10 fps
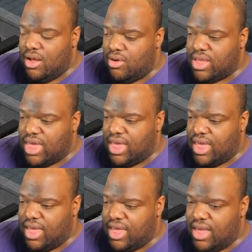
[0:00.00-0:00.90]

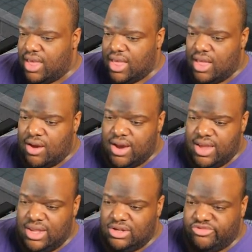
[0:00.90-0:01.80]
Okay. All
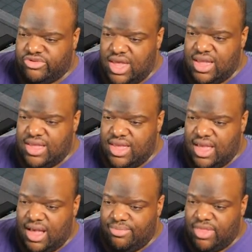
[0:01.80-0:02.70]
right. It looks like
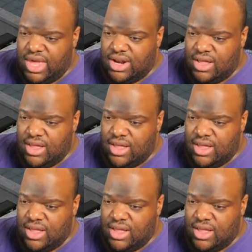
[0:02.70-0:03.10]
yeah, I'm not.